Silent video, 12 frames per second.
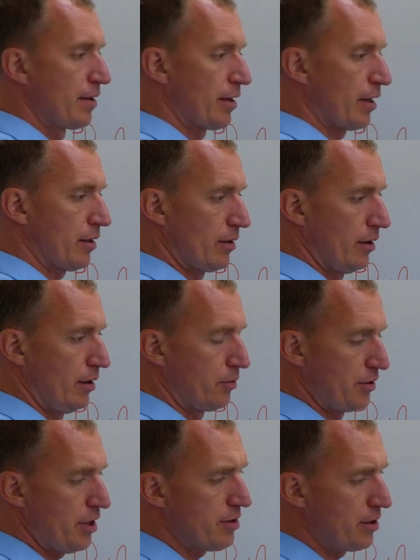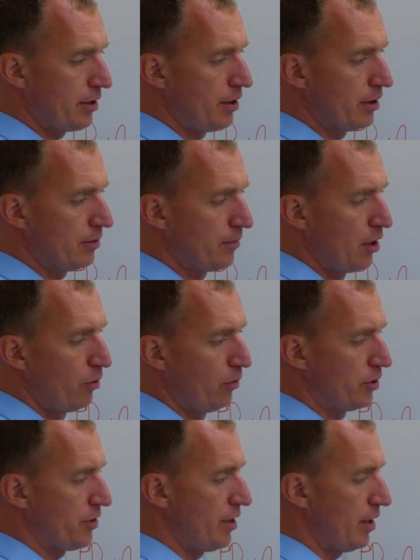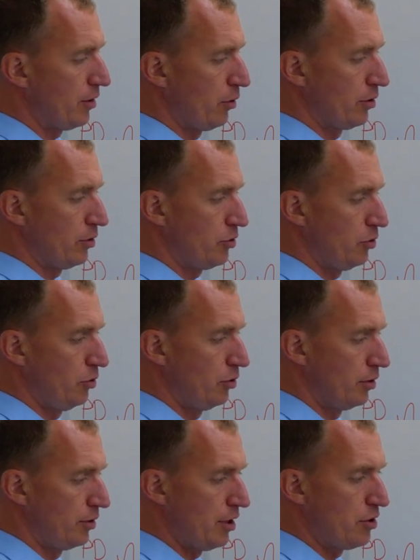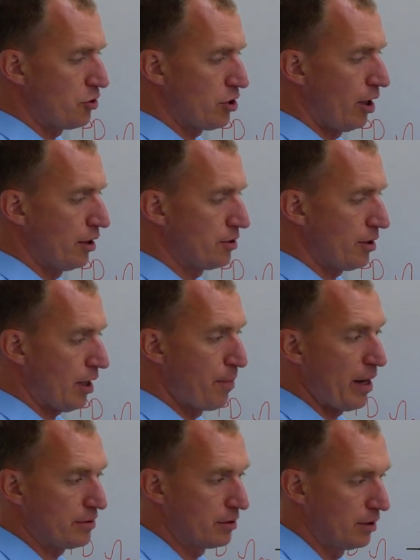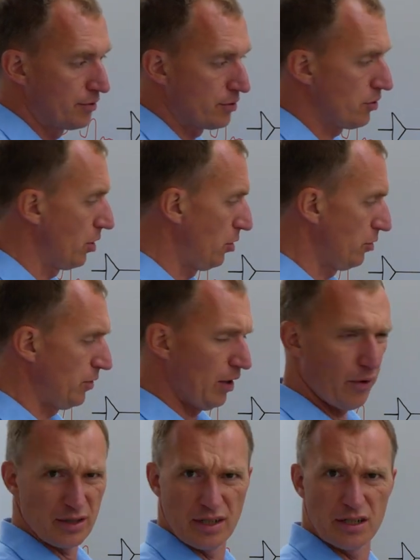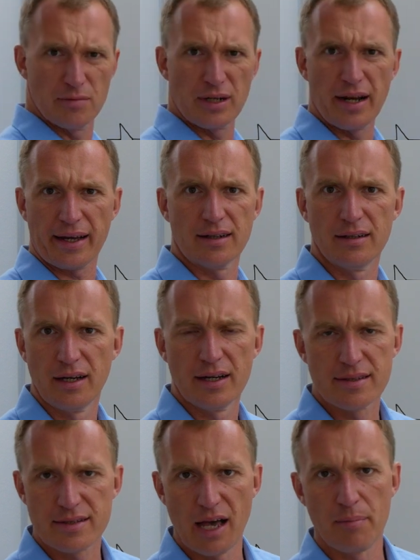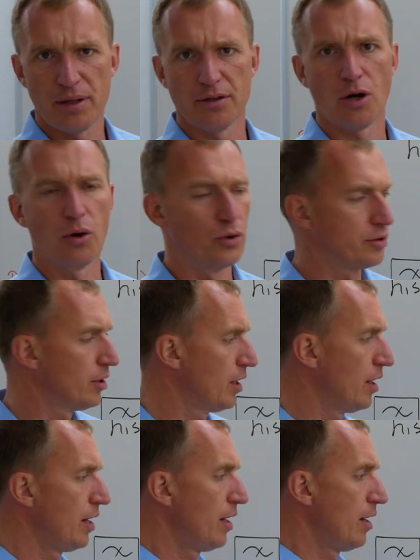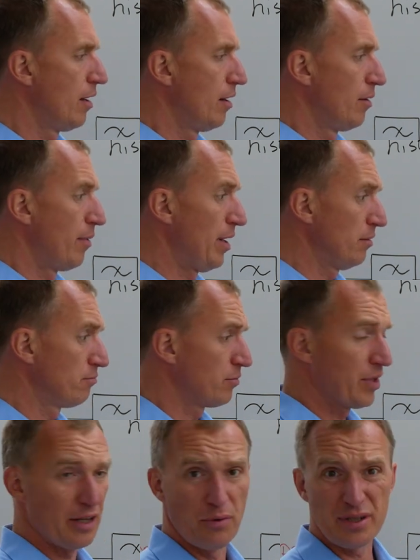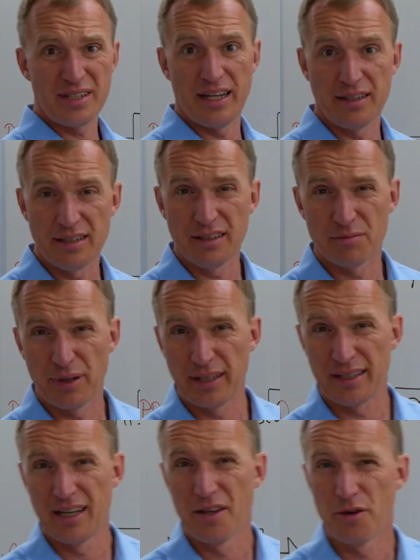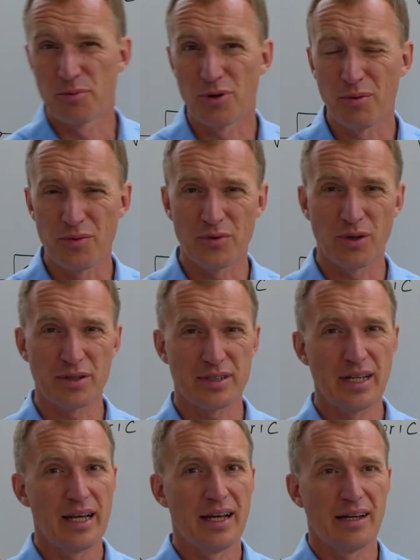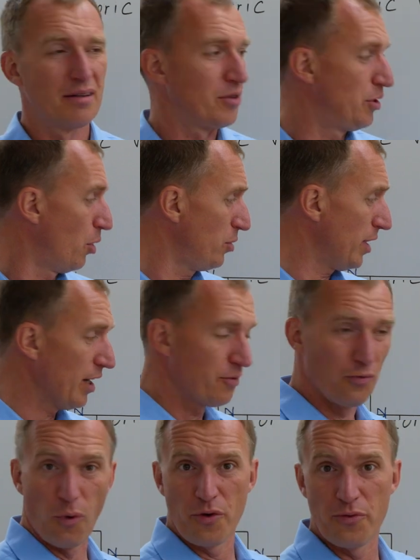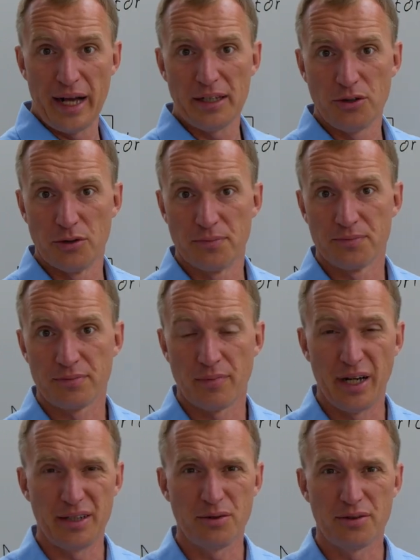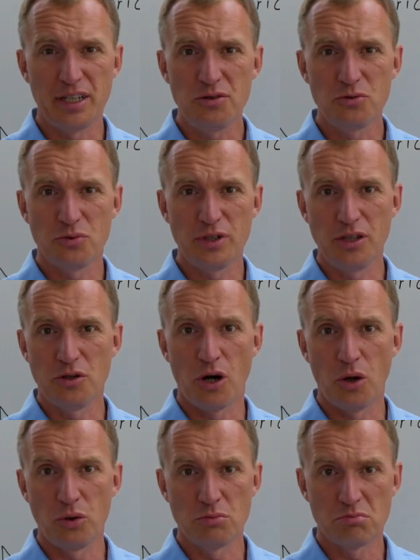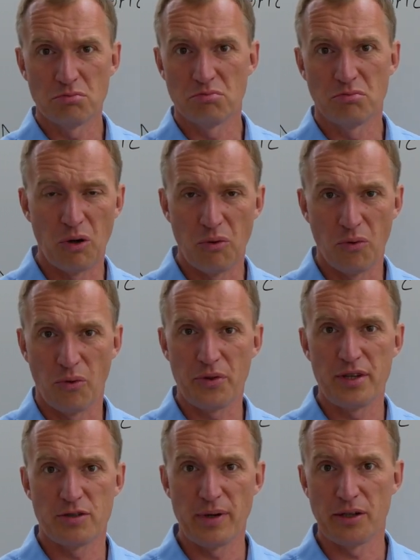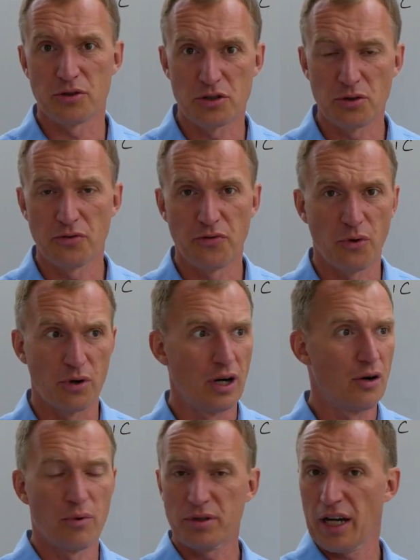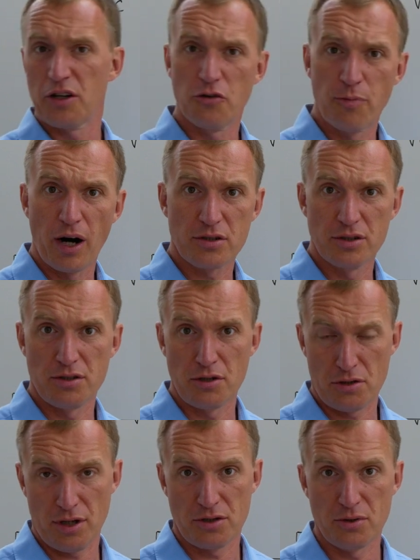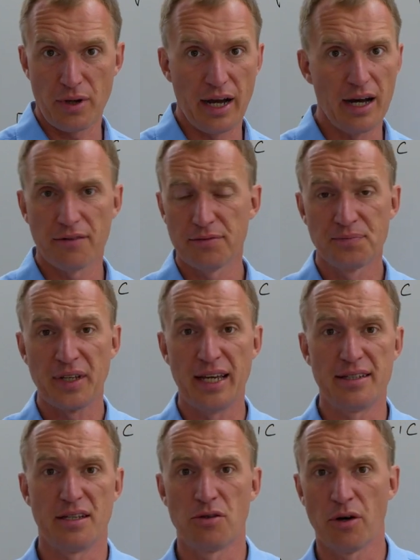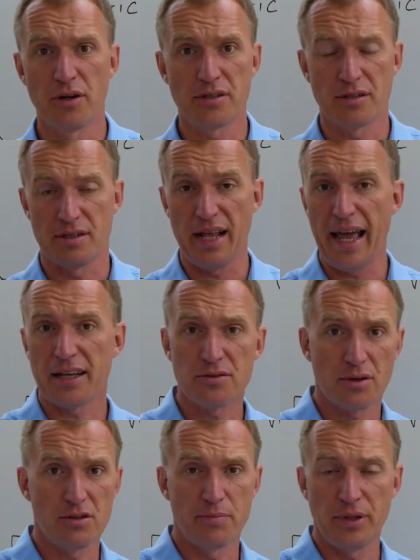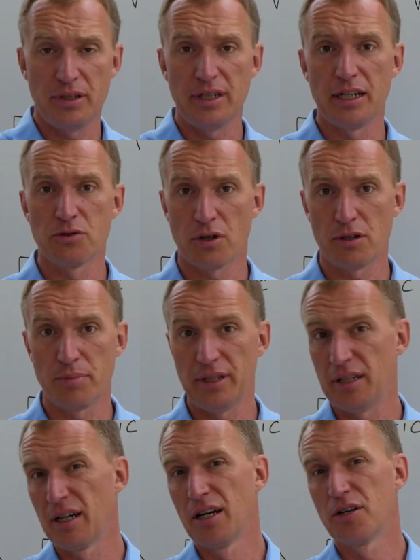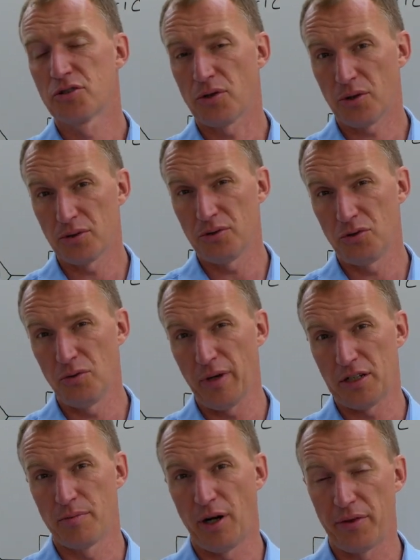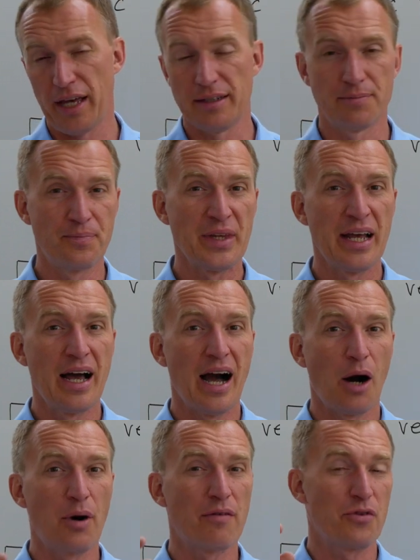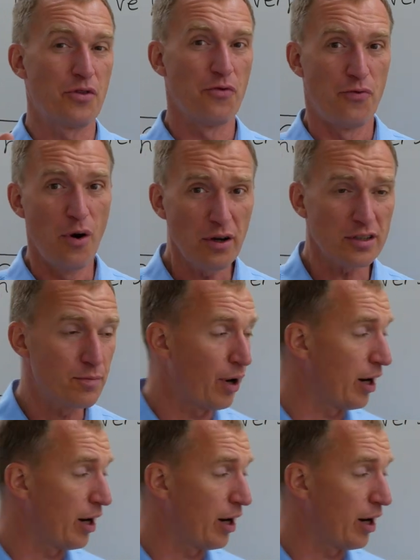The resistor here was there in order to discharge the capacitance. So it was a little bit like a sample and hold. Well, that was an idea, but the problem was you only got one value and you didn't really know what this value stood for. What kind of partial discharge do we have? Is it noise? Is it external PD, internal PD? So you couldn't do much about that. However, the worst